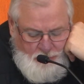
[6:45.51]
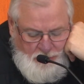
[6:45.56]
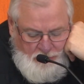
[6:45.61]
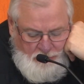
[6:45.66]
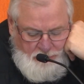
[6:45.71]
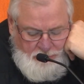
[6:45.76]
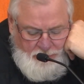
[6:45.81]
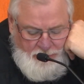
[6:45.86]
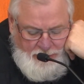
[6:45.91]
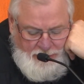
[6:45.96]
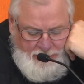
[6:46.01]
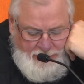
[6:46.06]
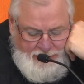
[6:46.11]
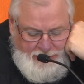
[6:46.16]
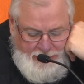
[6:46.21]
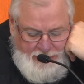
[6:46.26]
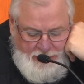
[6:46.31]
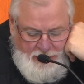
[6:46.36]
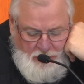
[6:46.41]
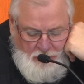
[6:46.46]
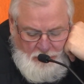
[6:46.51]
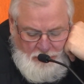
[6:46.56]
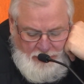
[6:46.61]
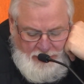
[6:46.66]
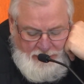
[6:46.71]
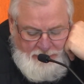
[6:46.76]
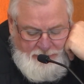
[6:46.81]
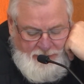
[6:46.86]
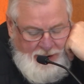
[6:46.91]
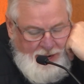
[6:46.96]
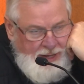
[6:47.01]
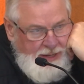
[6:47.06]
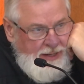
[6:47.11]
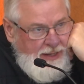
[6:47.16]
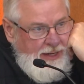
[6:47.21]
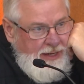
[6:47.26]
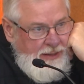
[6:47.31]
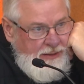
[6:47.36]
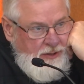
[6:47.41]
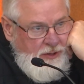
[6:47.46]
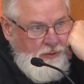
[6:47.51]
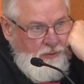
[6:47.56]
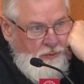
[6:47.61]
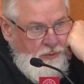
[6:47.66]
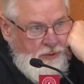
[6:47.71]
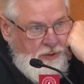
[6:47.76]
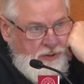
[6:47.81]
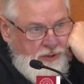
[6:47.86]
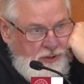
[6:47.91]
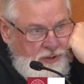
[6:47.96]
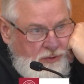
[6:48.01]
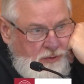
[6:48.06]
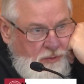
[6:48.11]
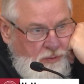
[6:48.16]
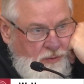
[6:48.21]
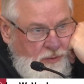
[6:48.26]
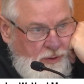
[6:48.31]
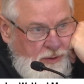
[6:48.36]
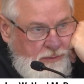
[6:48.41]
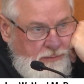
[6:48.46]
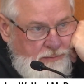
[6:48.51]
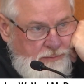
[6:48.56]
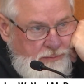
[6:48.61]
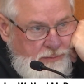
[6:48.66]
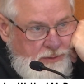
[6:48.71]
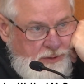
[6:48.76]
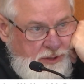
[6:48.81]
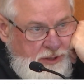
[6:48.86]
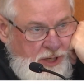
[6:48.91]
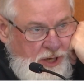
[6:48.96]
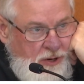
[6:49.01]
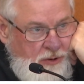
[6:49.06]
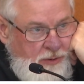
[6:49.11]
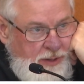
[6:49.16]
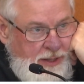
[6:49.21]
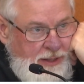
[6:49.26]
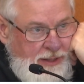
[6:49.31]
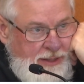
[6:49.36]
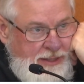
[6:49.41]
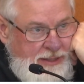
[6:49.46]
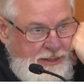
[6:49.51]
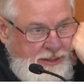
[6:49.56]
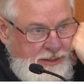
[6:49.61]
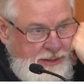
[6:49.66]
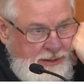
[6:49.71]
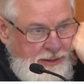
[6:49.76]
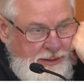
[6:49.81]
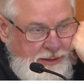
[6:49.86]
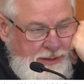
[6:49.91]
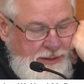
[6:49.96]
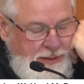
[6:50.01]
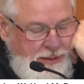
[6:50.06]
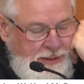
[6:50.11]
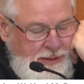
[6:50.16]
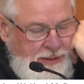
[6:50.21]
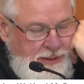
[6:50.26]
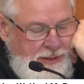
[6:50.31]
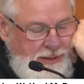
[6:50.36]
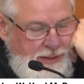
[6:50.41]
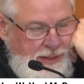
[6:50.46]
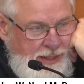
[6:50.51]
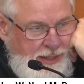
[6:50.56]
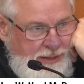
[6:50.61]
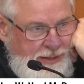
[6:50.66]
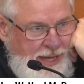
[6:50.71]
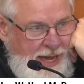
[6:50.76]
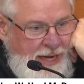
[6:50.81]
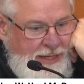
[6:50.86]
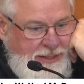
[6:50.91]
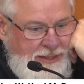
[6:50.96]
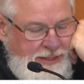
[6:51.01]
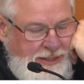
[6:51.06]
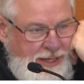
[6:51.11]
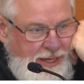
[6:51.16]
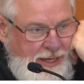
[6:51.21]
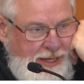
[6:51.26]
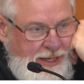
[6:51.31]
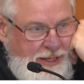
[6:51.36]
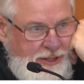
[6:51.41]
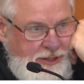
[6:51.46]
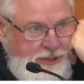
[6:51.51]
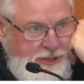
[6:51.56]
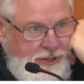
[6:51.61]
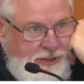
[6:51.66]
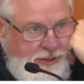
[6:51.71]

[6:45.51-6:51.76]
willfully and knowingly violate the orders of the court. So at least at that stage,